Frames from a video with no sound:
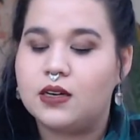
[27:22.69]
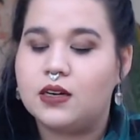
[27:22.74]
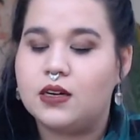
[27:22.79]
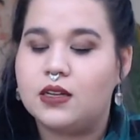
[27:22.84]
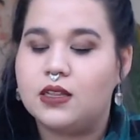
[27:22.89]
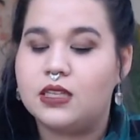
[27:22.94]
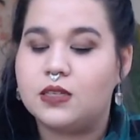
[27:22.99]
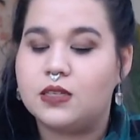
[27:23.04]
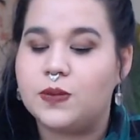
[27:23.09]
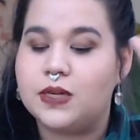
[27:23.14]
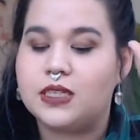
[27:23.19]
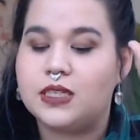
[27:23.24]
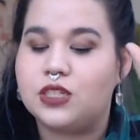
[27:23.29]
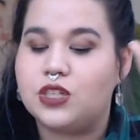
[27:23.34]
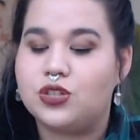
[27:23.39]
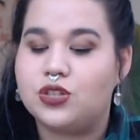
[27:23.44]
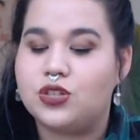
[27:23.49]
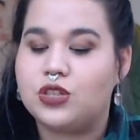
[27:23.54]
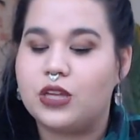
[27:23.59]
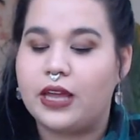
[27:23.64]
this message
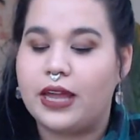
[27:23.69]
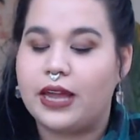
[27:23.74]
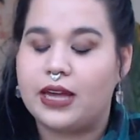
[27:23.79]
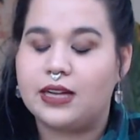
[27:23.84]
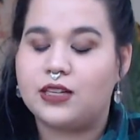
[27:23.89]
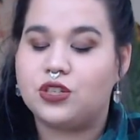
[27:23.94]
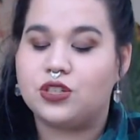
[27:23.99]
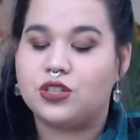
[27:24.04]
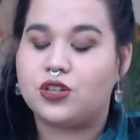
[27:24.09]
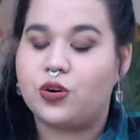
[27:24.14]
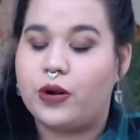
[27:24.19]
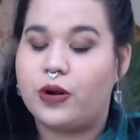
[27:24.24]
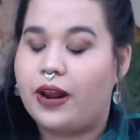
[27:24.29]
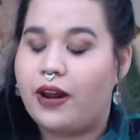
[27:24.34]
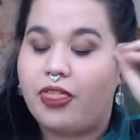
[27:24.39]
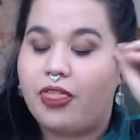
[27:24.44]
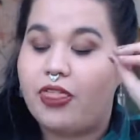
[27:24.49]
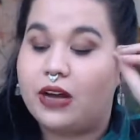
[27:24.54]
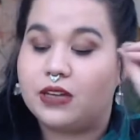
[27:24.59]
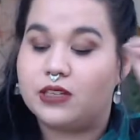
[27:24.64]
is like, it's just going at
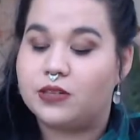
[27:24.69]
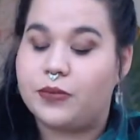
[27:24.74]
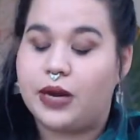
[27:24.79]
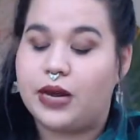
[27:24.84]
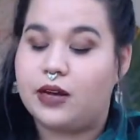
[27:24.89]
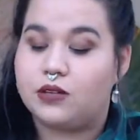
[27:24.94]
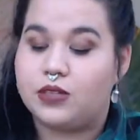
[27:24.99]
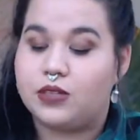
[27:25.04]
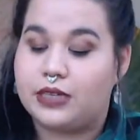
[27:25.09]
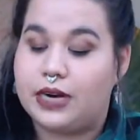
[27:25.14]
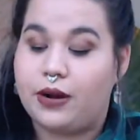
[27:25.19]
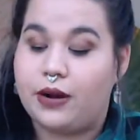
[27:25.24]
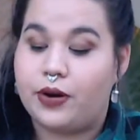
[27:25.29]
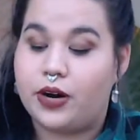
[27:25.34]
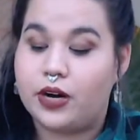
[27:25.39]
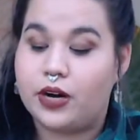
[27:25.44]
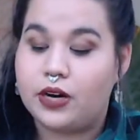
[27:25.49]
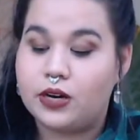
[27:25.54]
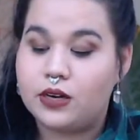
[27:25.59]
1,000 miles an hour.